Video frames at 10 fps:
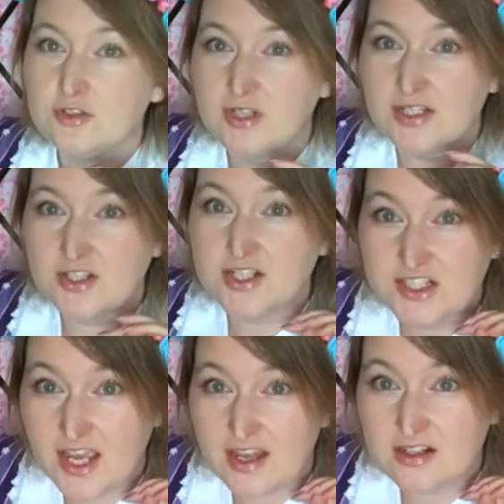look at the
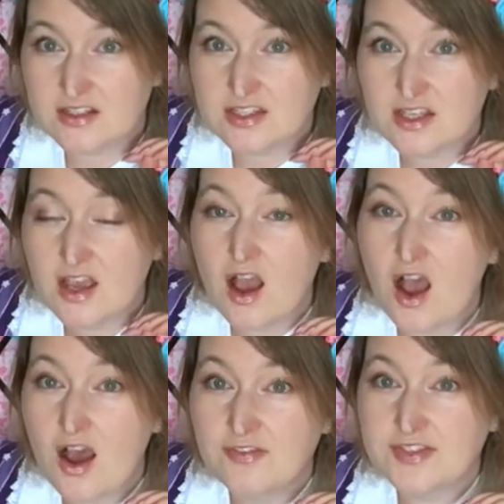details
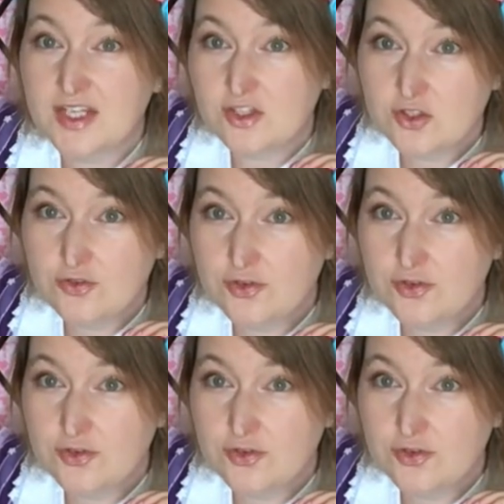of that new